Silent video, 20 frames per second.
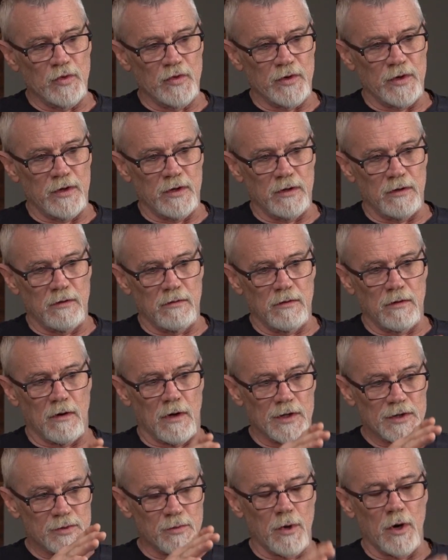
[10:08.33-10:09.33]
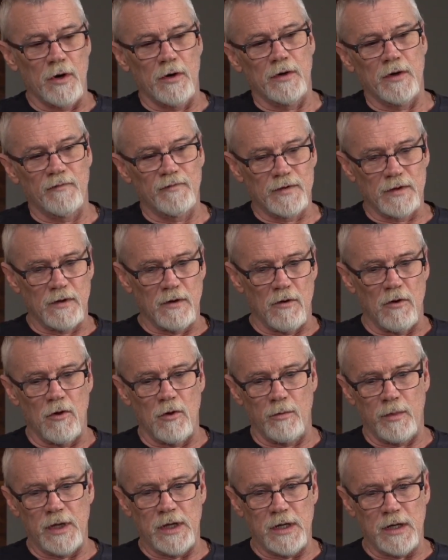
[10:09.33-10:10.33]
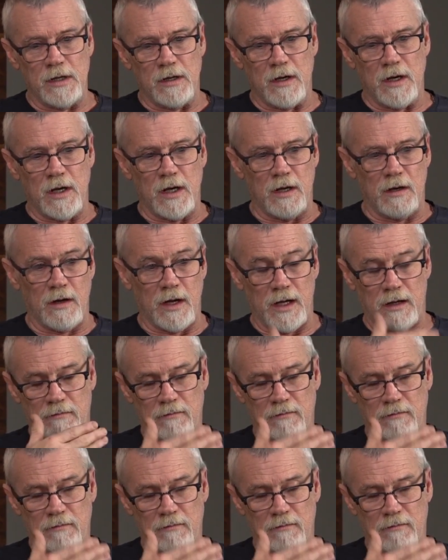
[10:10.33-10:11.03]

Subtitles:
that are smart enough to call me, and